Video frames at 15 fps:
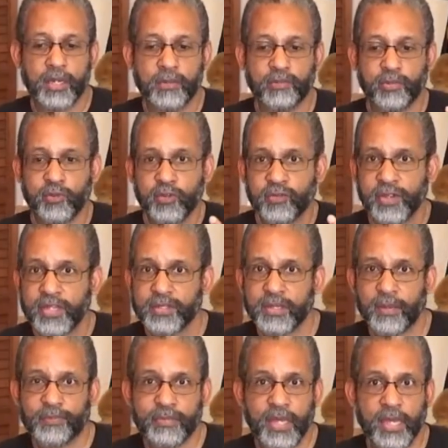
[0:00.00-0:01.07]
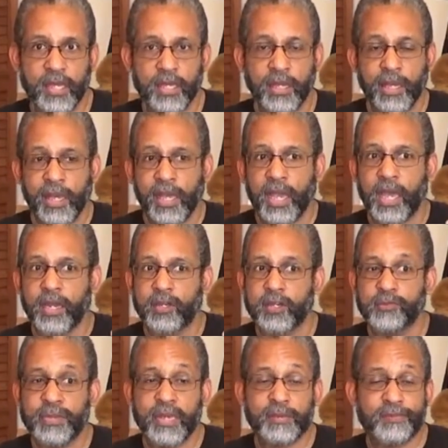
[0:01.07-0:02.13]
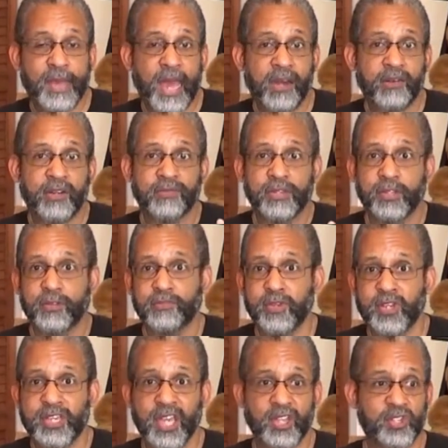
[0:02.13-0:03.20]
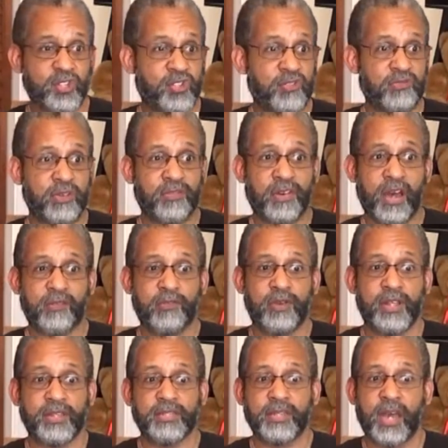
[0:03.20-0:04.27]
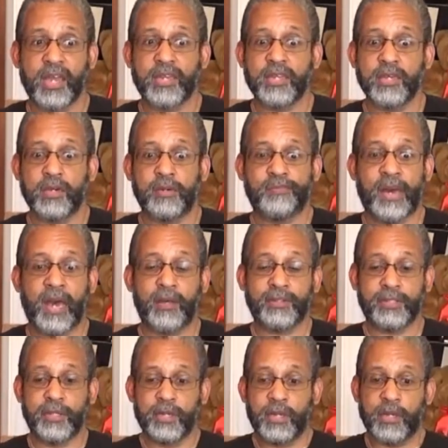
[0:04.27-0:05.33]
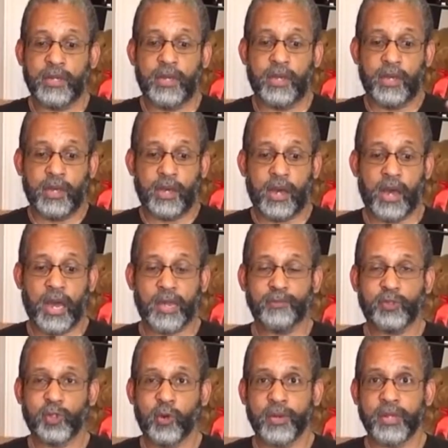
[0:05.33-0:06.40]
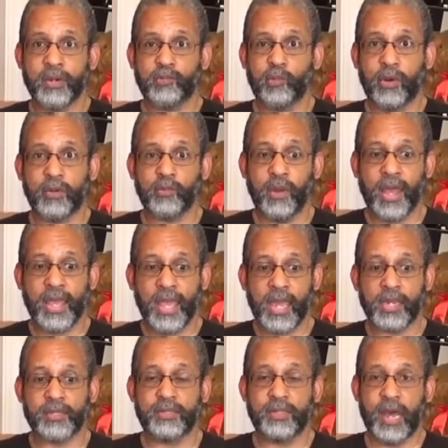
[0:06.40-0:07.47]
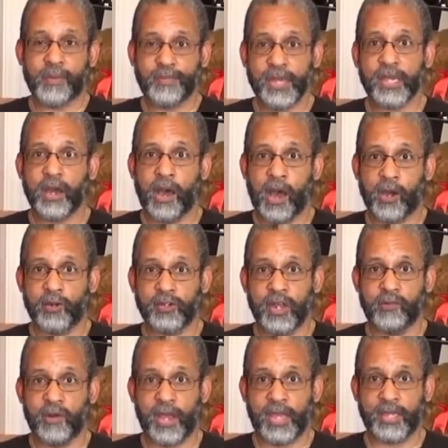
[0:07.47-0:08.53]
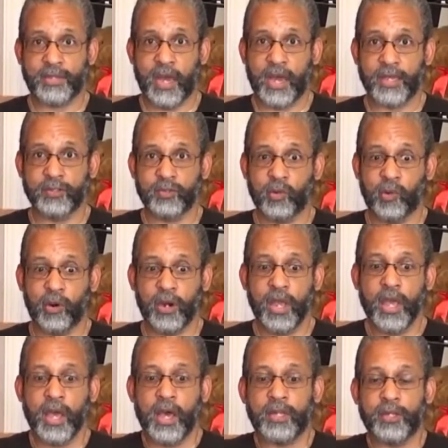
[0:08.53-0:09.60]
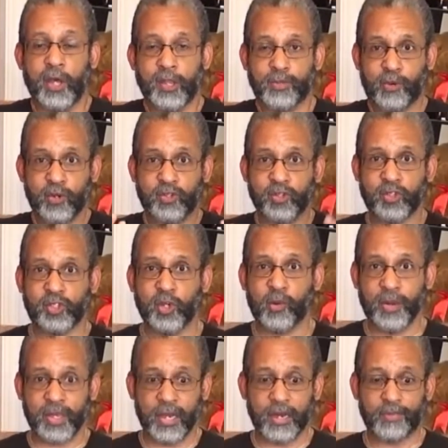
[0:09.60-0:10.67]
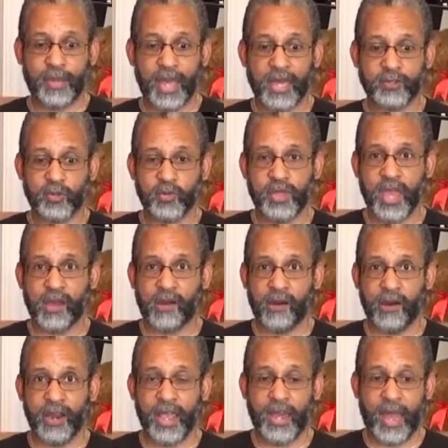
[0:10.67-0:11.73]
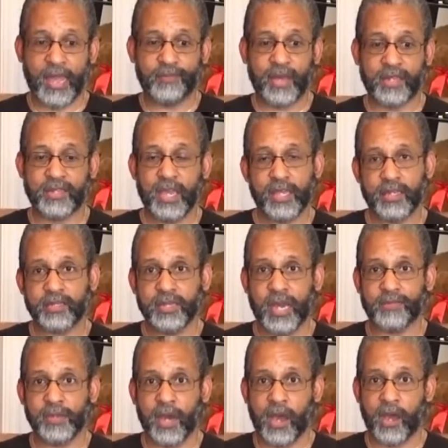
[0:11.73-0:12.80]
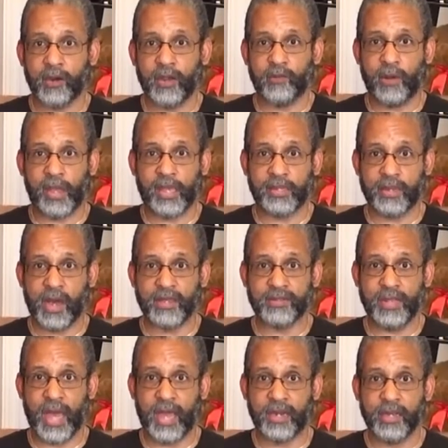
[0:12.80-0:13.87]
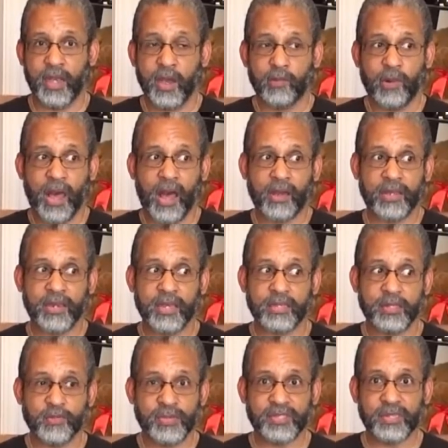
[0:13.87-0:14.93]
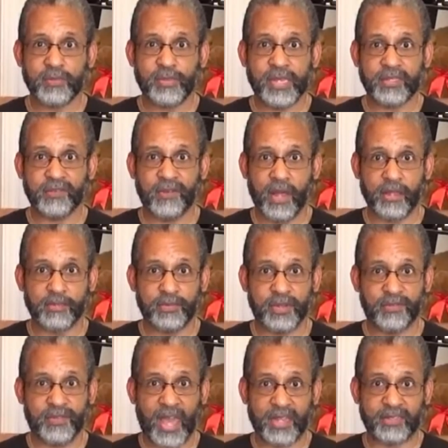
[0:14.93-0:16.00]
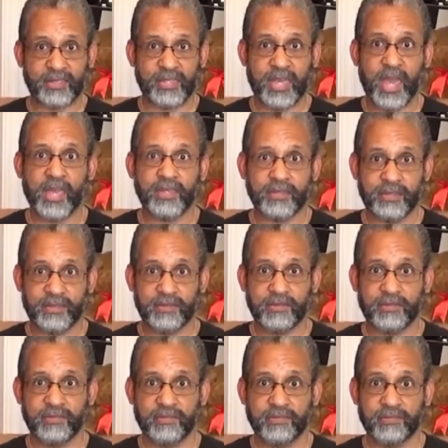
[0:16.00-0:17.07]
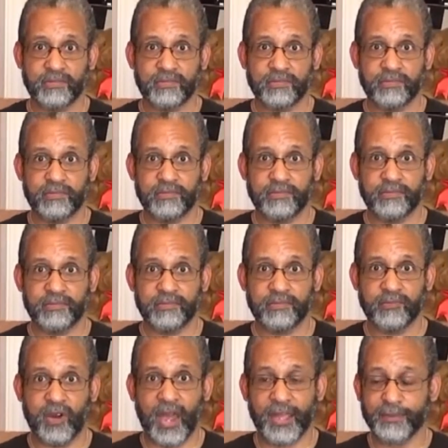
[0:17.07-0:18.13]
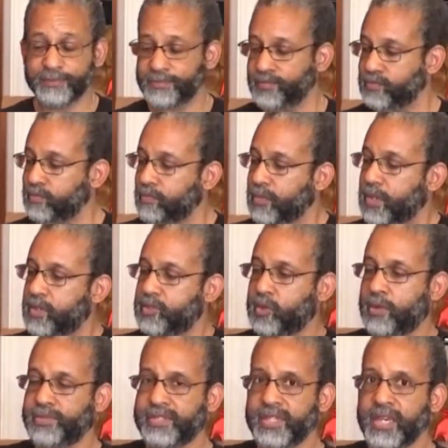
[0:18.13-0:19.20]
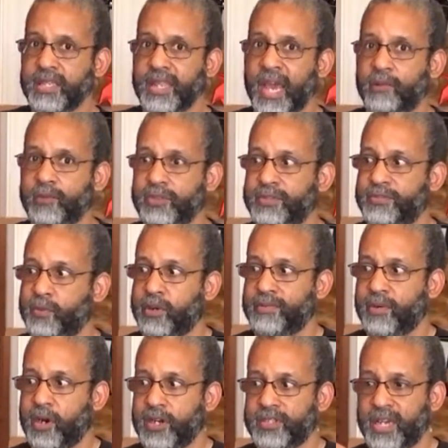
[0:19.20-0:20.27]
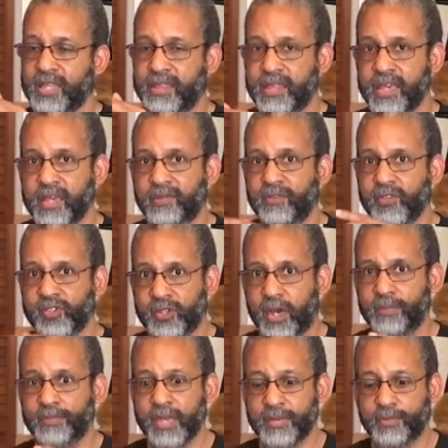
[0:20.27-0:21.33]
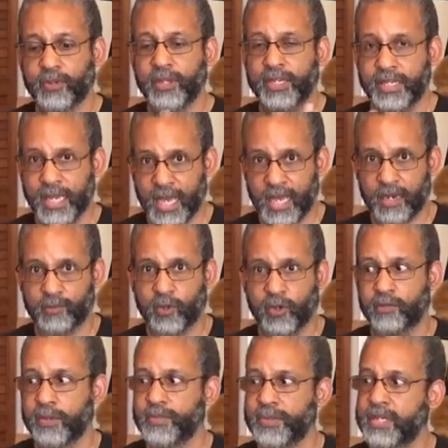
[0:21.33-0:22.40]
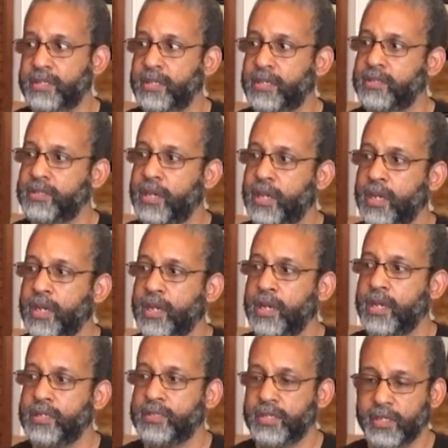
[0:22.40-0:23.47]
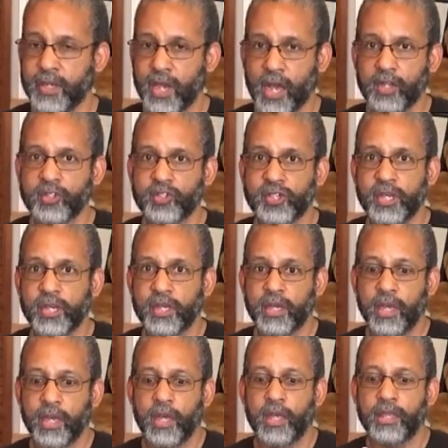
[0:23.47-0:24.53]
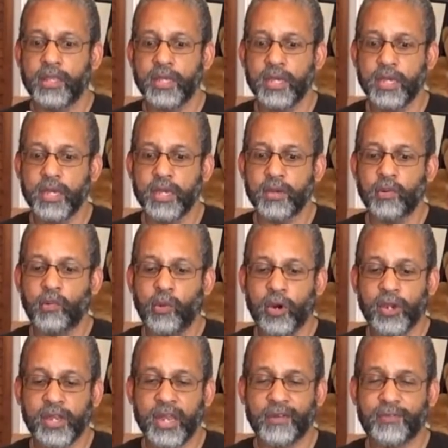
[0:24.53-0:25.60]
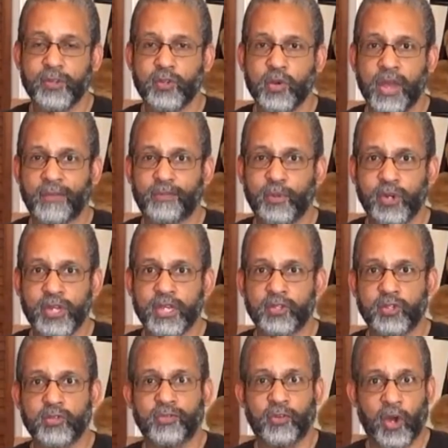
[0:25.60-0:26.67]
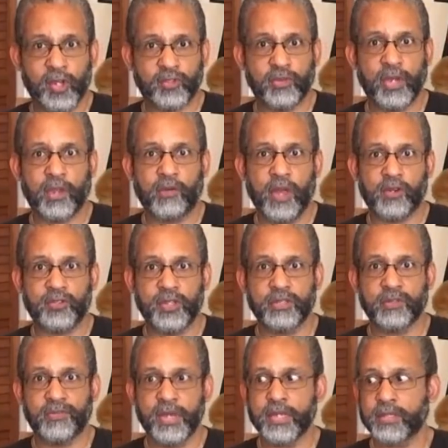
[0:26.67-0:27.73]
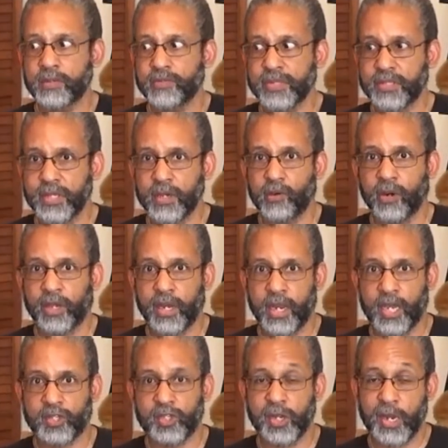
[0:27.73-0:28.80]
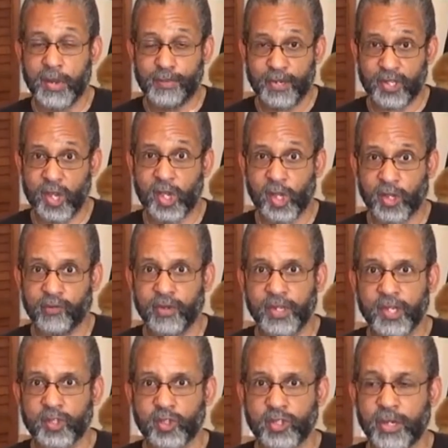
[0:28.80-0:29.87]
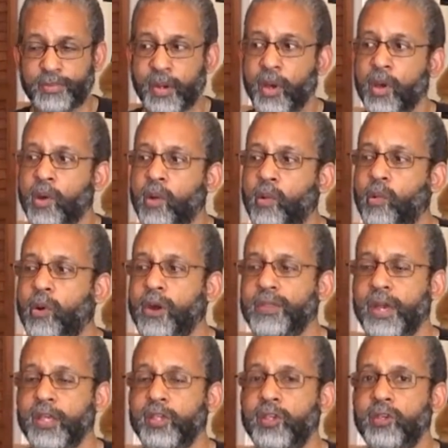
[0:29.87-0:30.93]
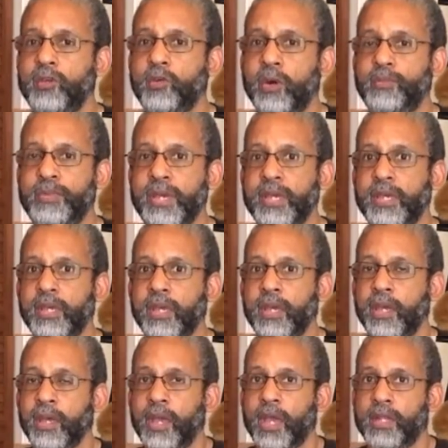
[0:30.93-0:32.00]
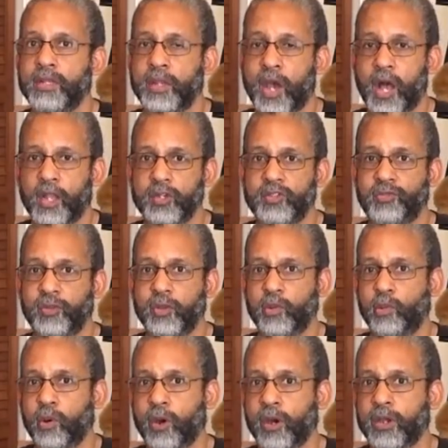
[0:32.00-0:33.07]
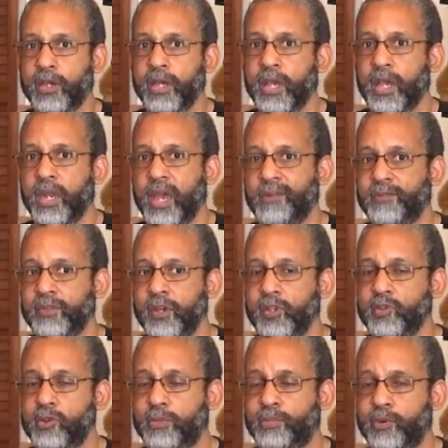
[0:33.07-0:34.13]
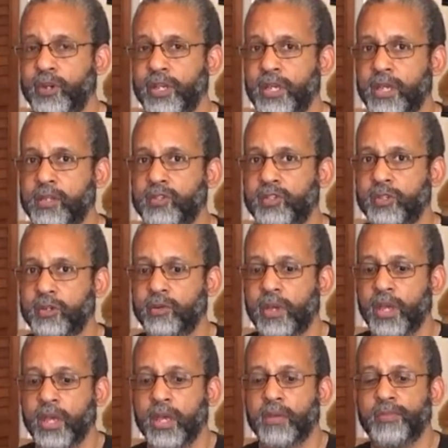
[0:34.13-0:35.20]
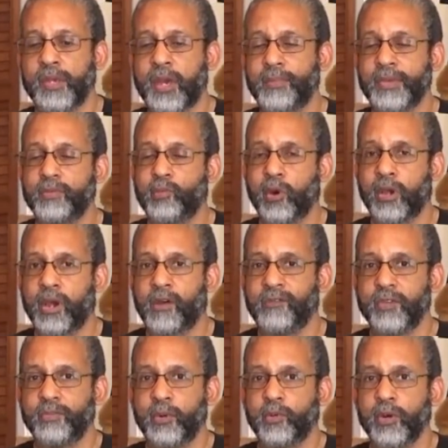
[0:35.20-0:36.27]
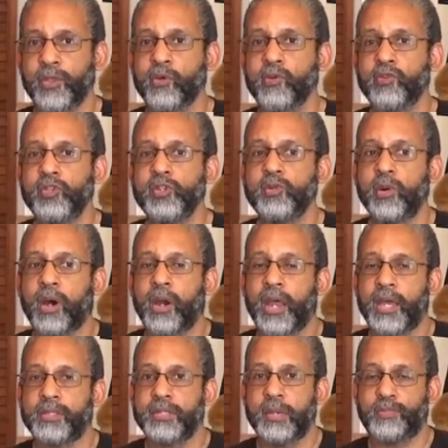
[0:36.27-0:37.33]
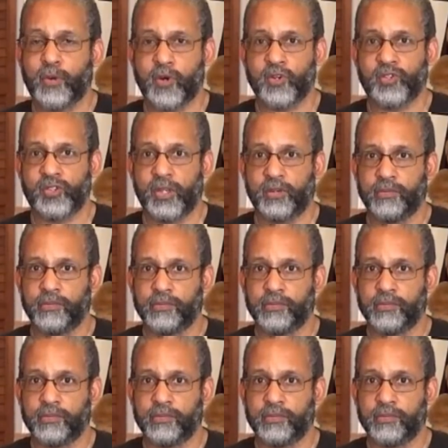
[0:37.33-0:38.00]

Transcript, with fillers: improving something and it could be a matter of the communication could revolve around this idea about i'm showing up one way and it's not being honored and recognized or another person is showing up as who they are and i'm not taking the time to honor and recognize that well, how can intimacy be developed if that's the case? Right? So I'm seeing that with the Four of Hearts. I think for some people, again, I'm going to repeat this, it's acknowledging the work and effort you have put into fostering a greater sense of intimacy or connection in a particular relationship, or that you are being acknowledged for the work and effort that you are putting into and becoming more comfortable with who you are as a person